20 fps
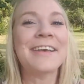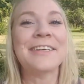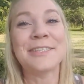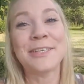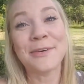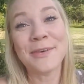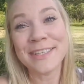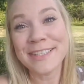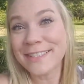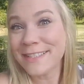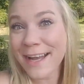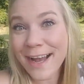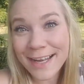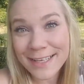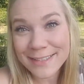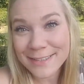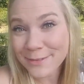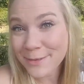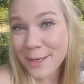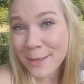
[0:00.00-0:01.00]
So it's
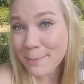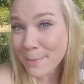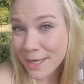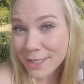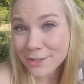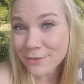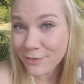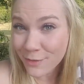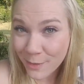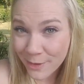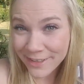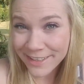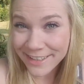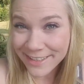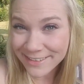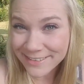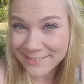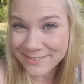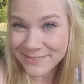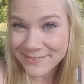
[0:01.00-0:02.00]
not doing much for
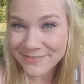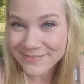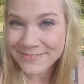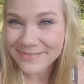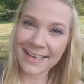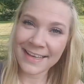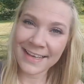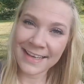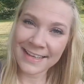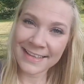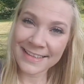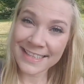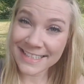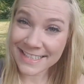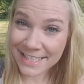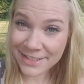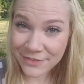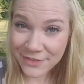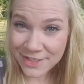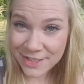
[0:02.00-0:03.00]
you. The
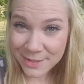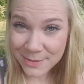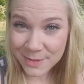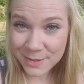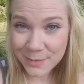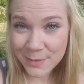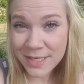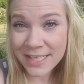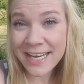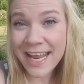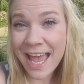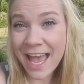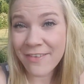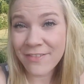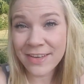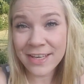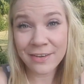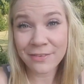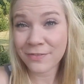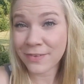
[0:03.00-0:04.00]
difference between having a